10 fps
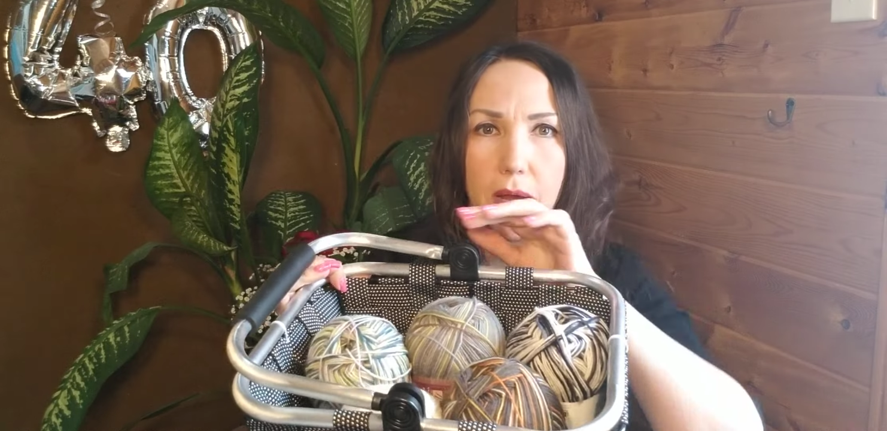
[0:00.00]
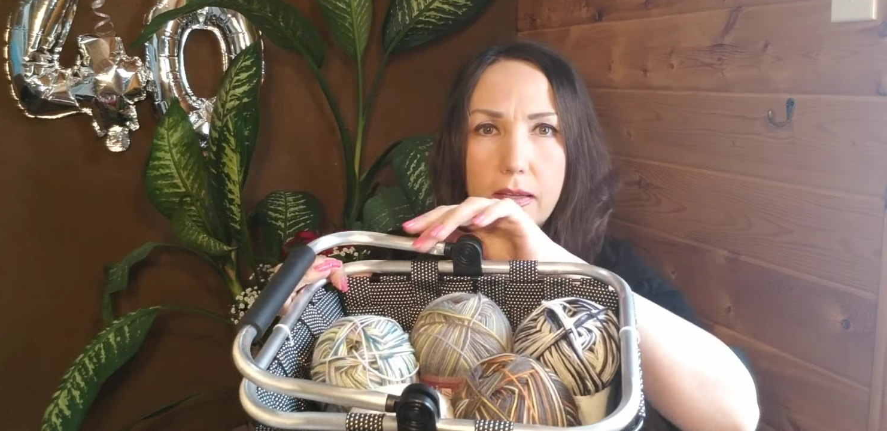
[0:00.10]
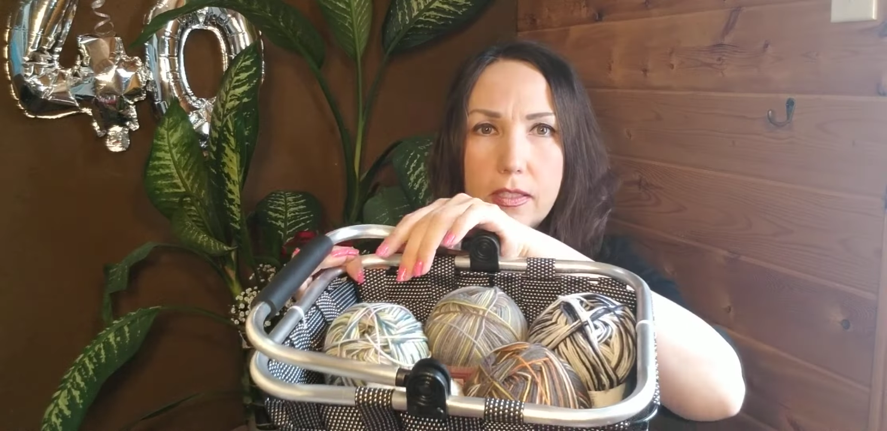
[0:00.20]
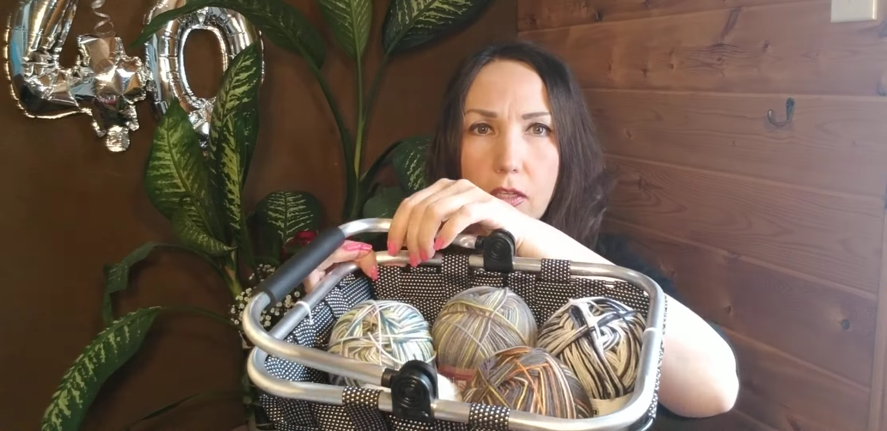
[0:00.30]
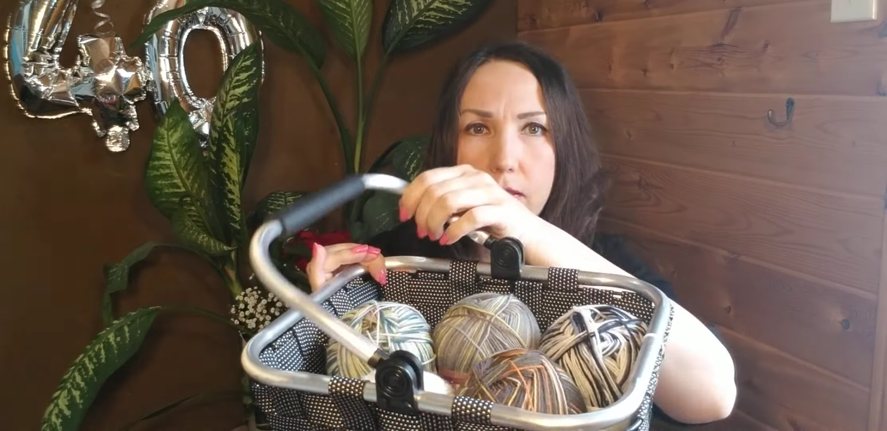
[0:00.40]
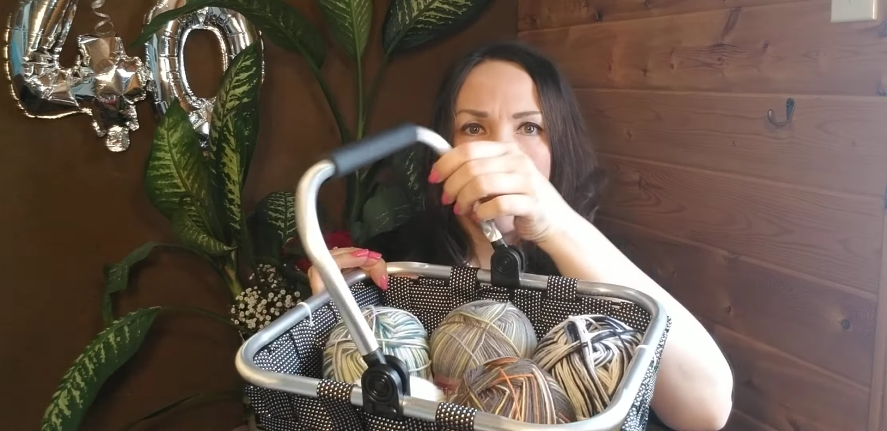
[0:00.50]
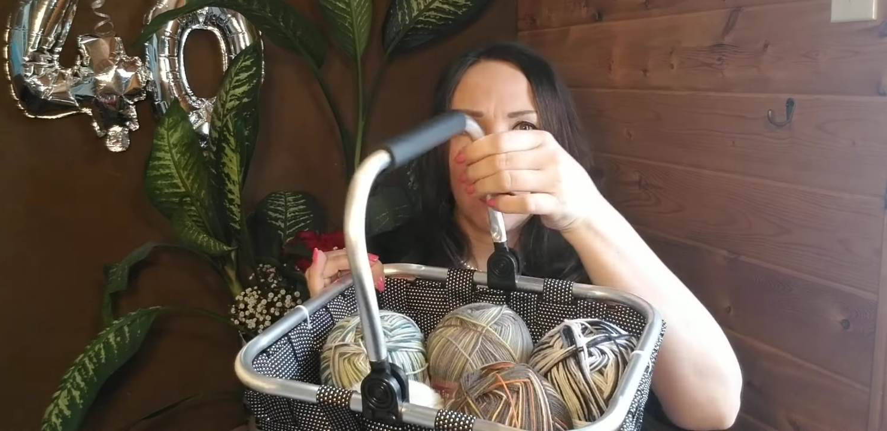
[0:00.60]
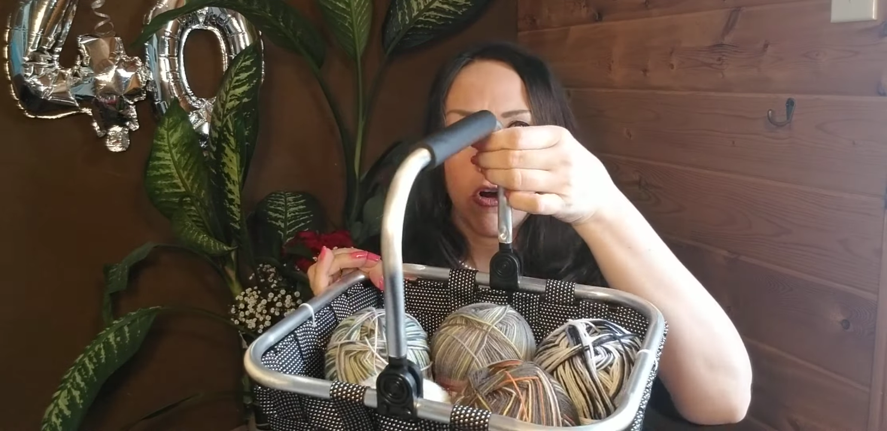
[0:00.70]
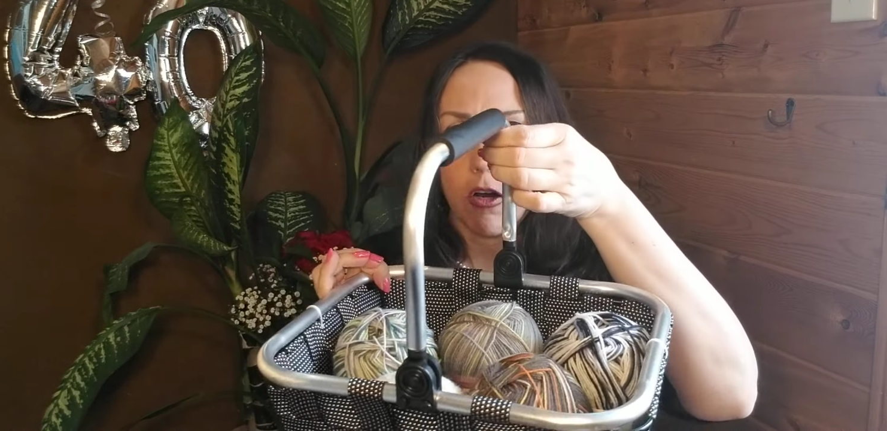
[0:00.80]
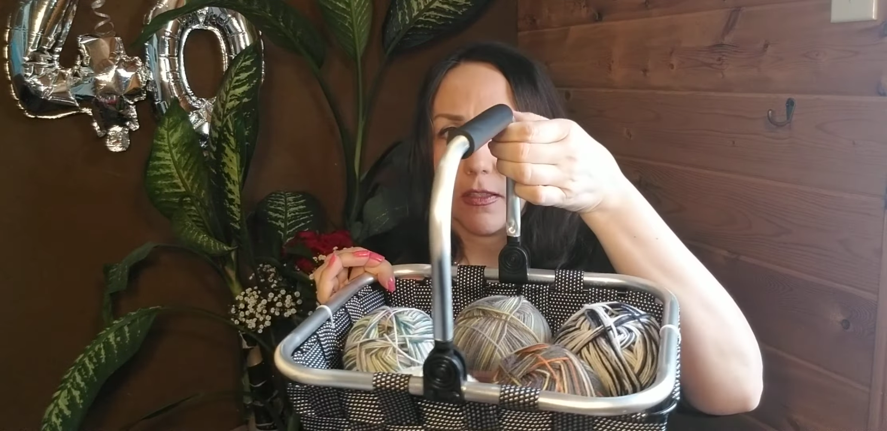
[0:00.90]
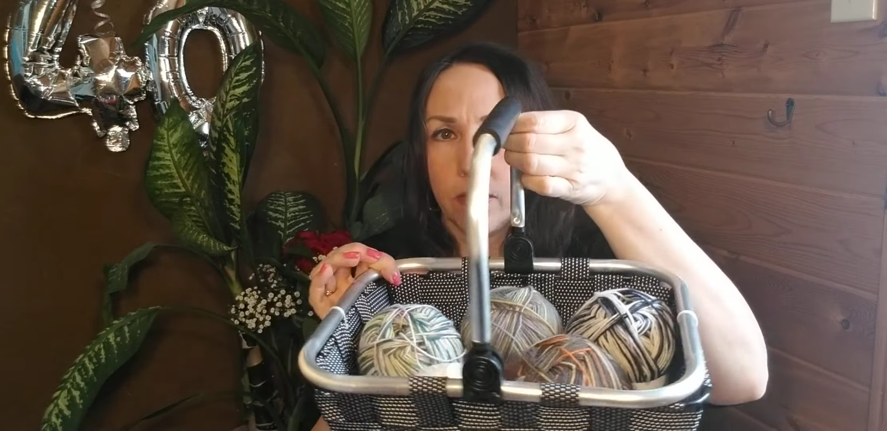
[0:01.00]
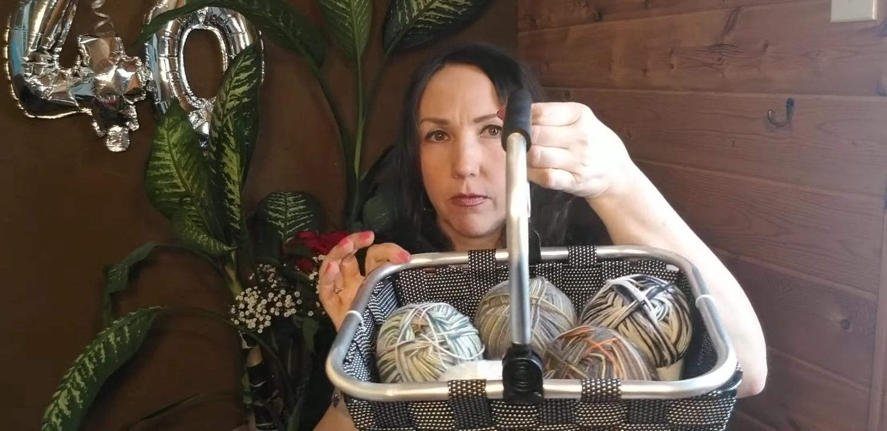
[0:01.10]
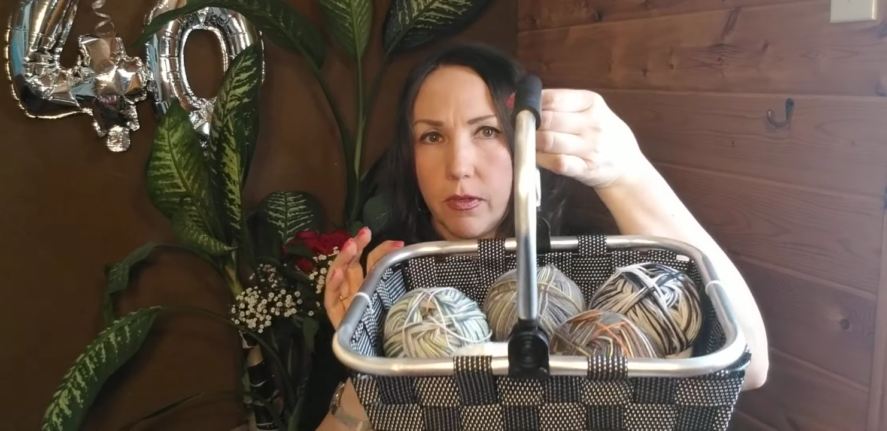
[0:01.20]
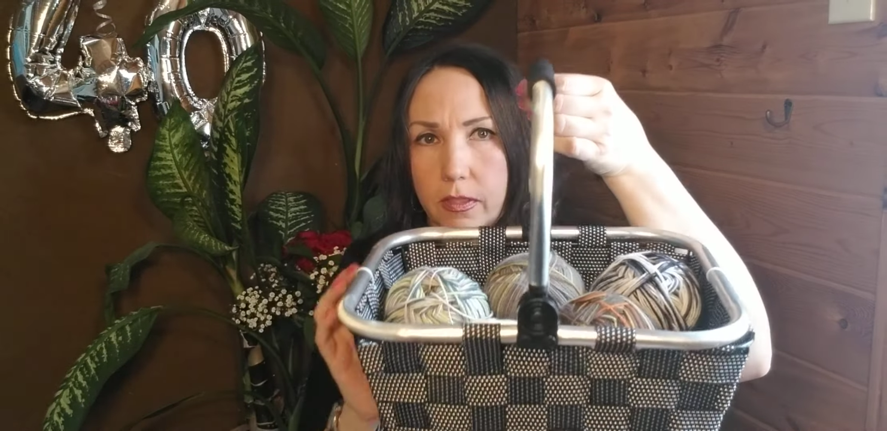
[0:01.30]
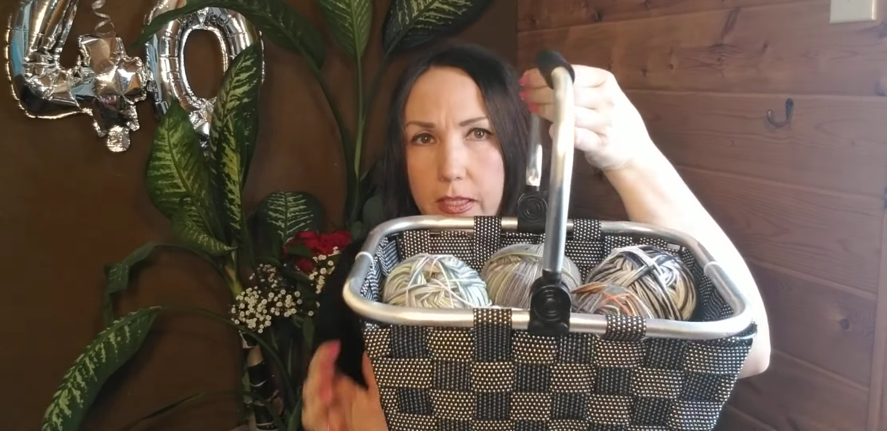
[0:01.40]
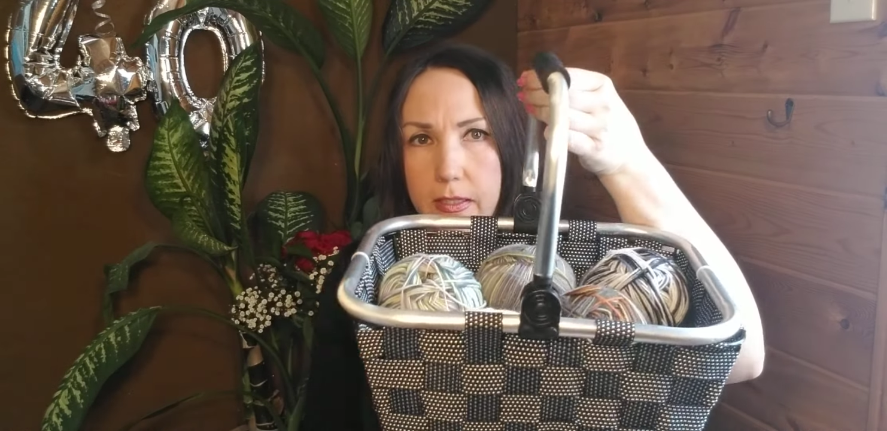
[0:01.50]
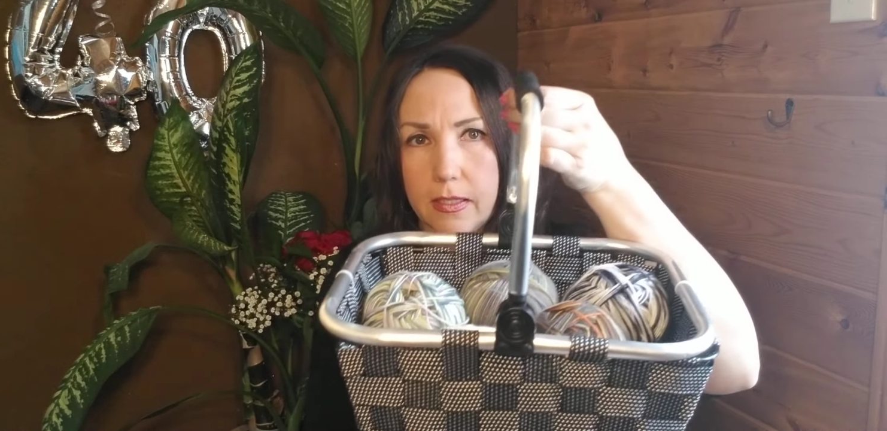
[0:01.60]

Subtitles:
I thought they're awesome for knitting,